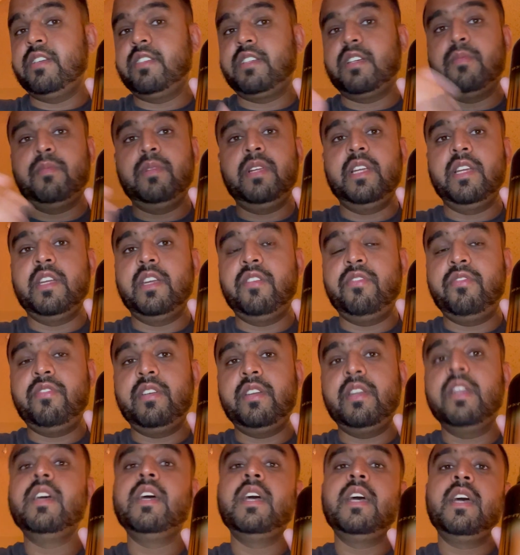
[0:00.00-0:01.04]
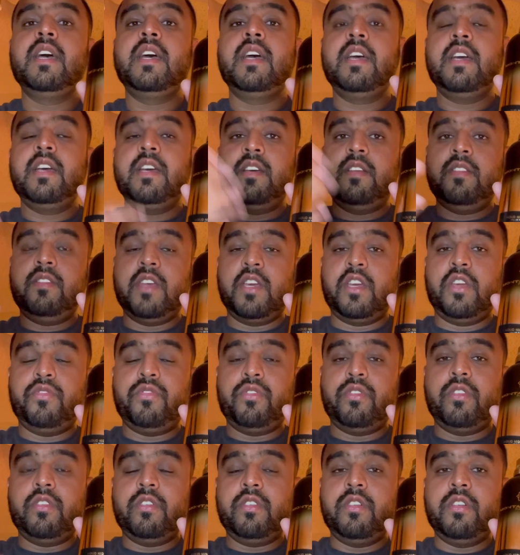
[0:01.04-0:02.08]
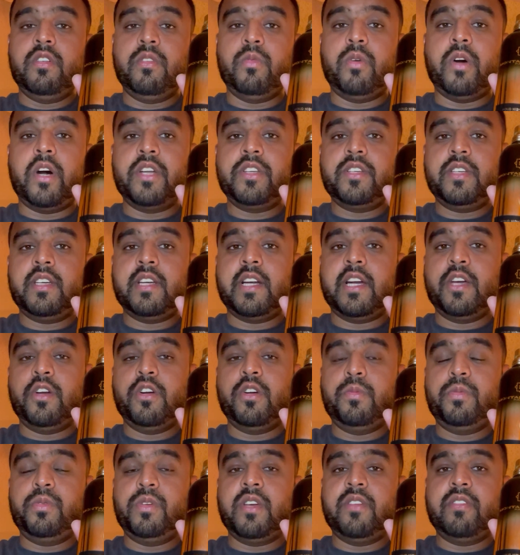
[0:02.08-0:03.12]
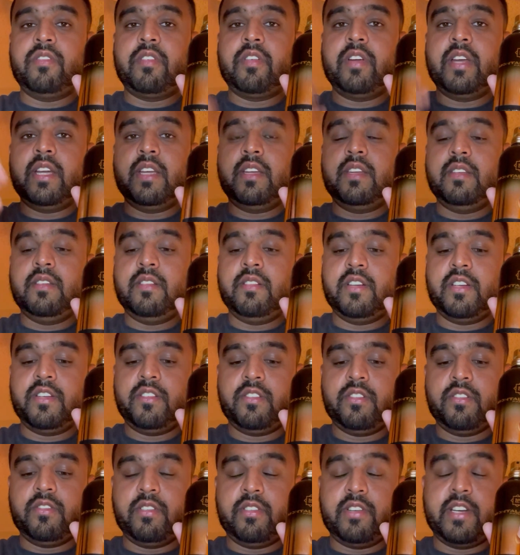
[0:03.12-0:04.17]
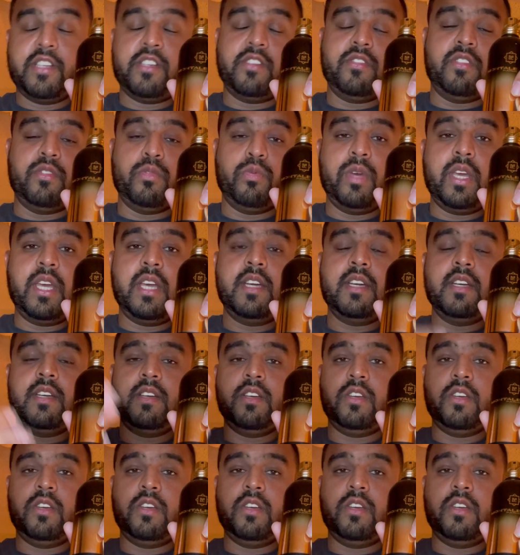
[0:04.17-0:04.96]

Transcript: completely different. Thank you for watching. I hope you have a great rest of the week.